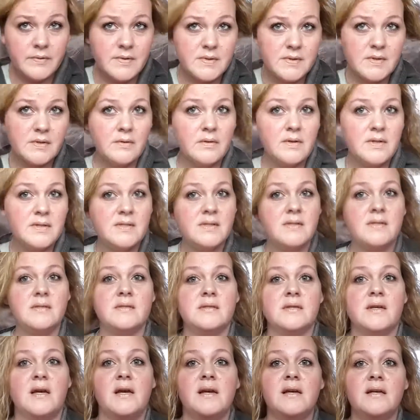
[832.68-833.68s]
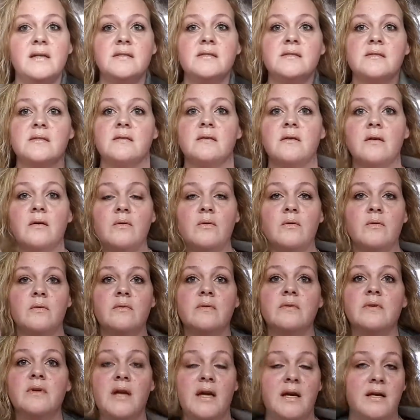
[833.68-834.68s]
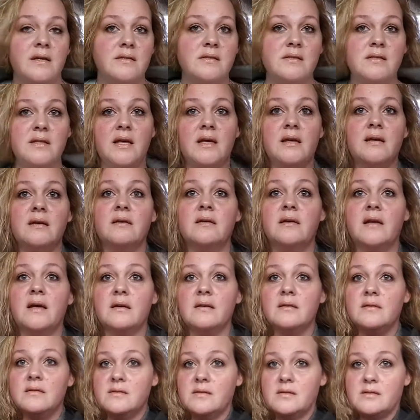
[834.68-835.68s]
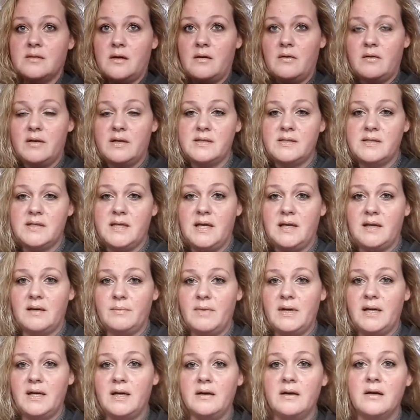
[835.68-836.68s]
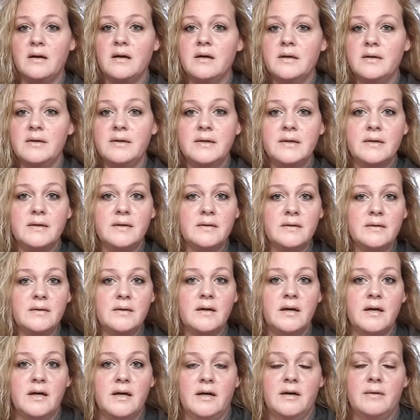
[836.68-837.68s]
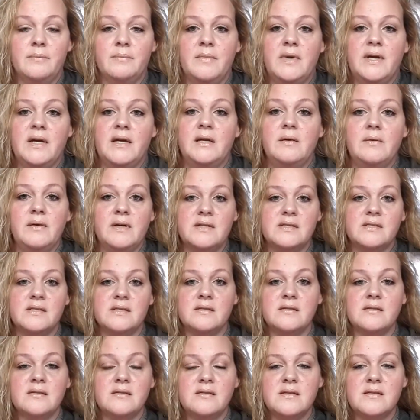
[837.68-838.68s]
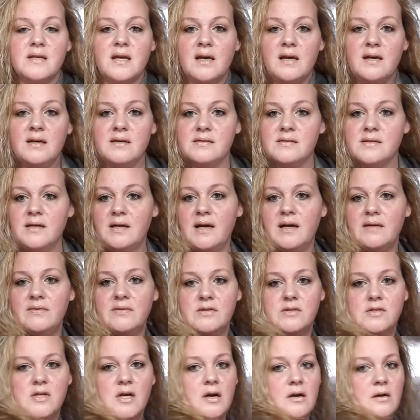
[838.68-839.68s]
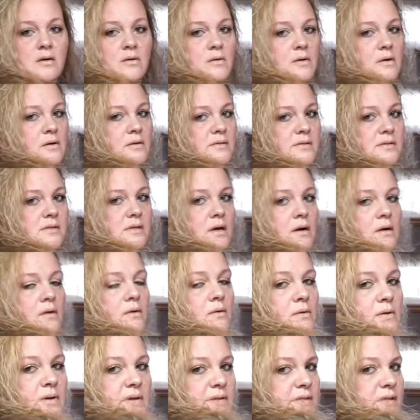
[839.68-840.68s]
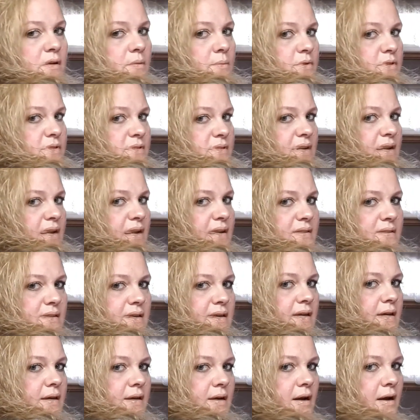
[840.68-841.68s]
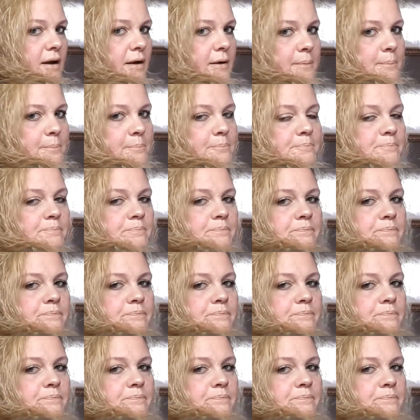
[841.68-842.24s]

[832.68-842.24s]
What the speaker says: So this is nice. Oh, nice. That necklace is already snagging my hair. Anyways, this is nice. I got the charcoal. So it's almost got like, I